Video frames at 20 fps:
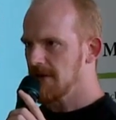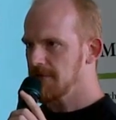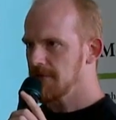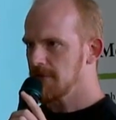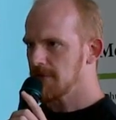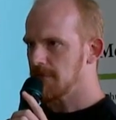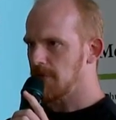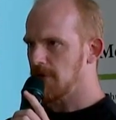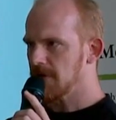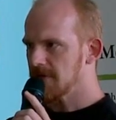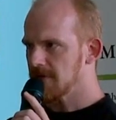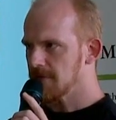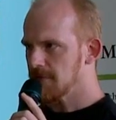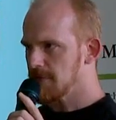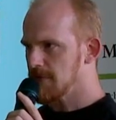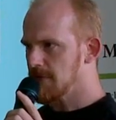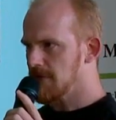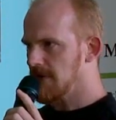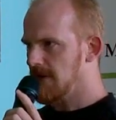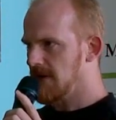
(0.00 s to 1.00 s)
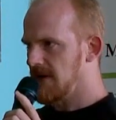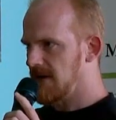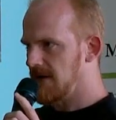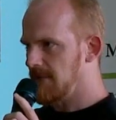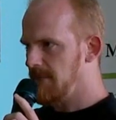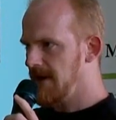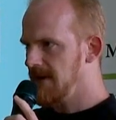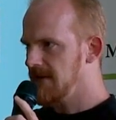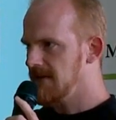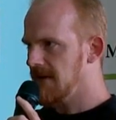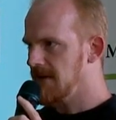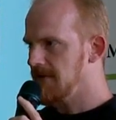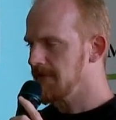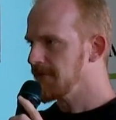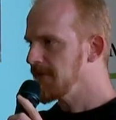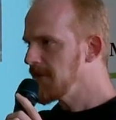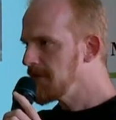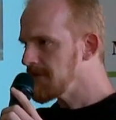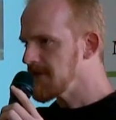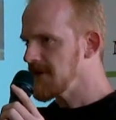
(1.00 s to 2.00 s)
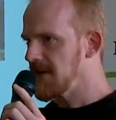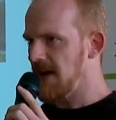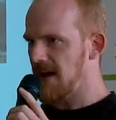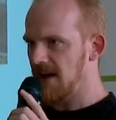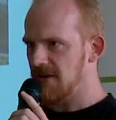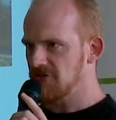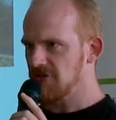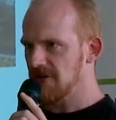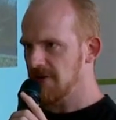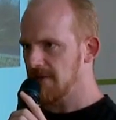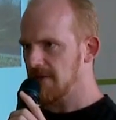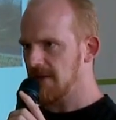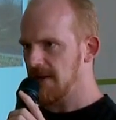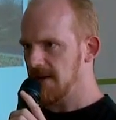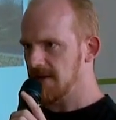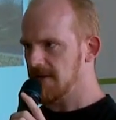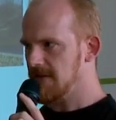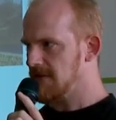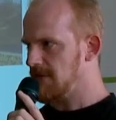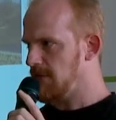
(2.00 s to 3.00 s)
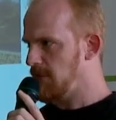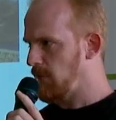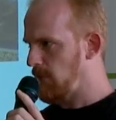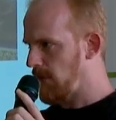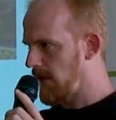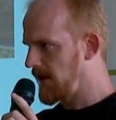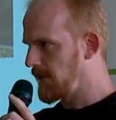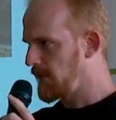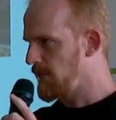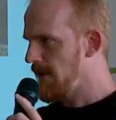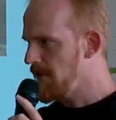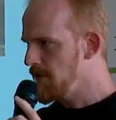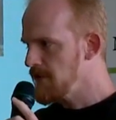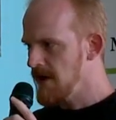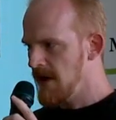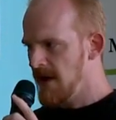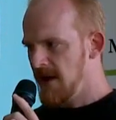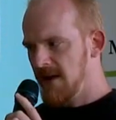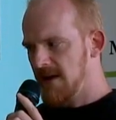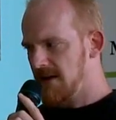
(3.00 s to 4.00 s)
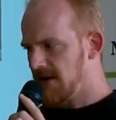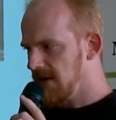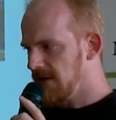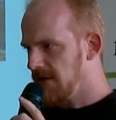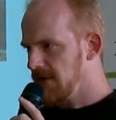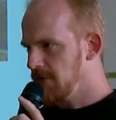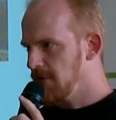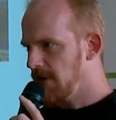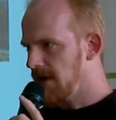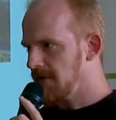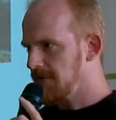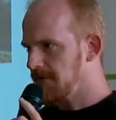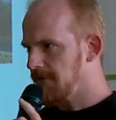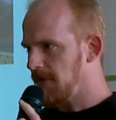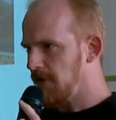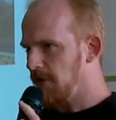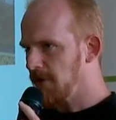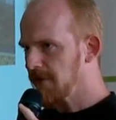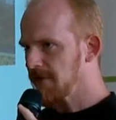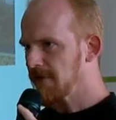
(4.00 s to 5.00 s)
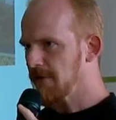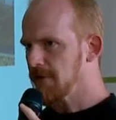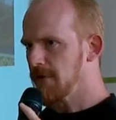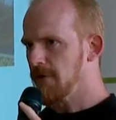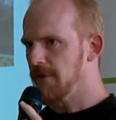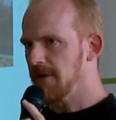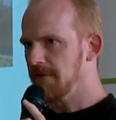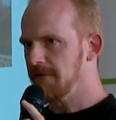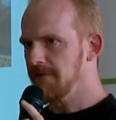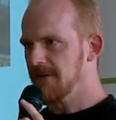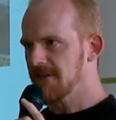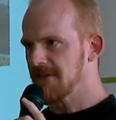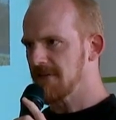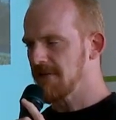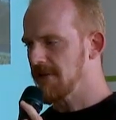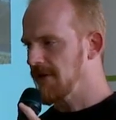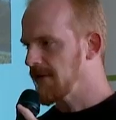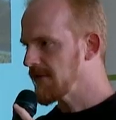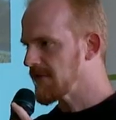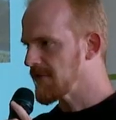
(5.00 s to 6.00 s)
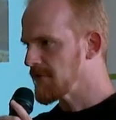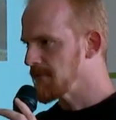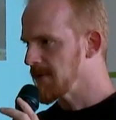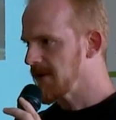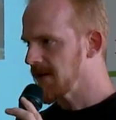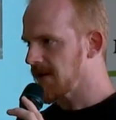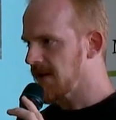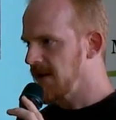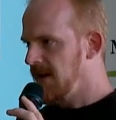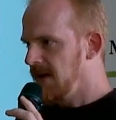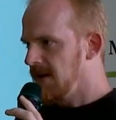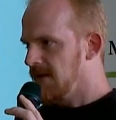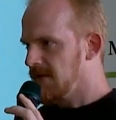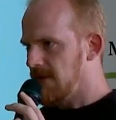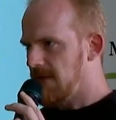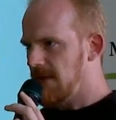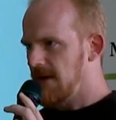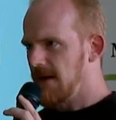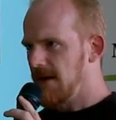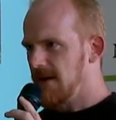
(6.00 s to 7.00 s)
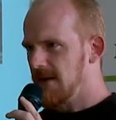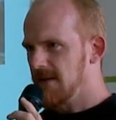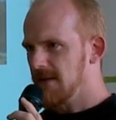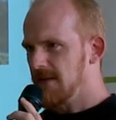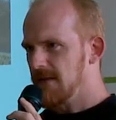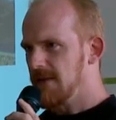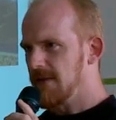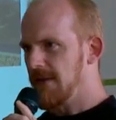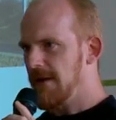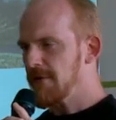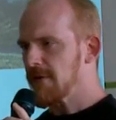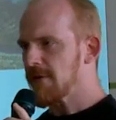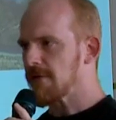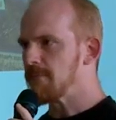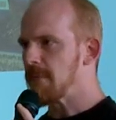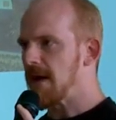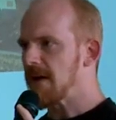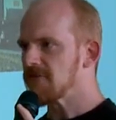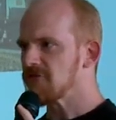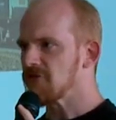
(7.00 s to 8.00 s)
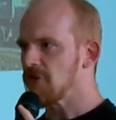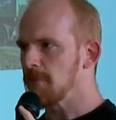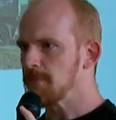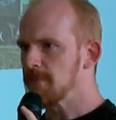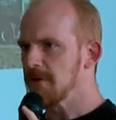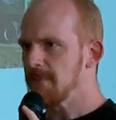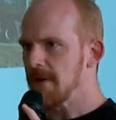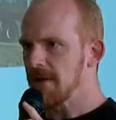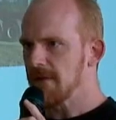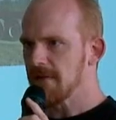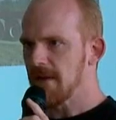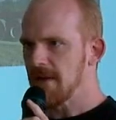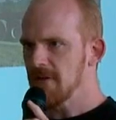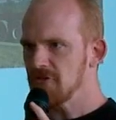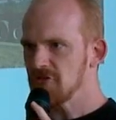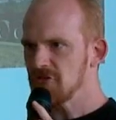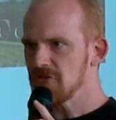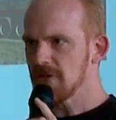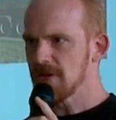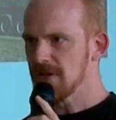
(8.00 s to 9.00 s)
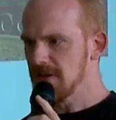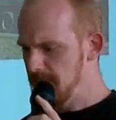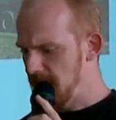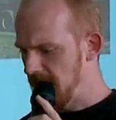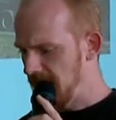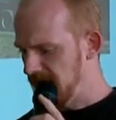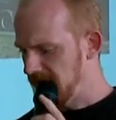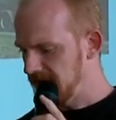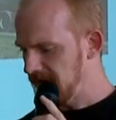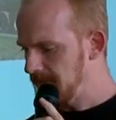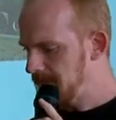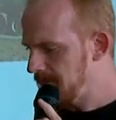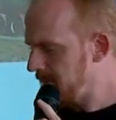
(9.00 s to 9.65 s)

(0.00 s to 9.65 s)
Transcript: If you want to maintain 50 hedges at a row, you have also no efficiency. It's too big. Now, there is much optimization demand.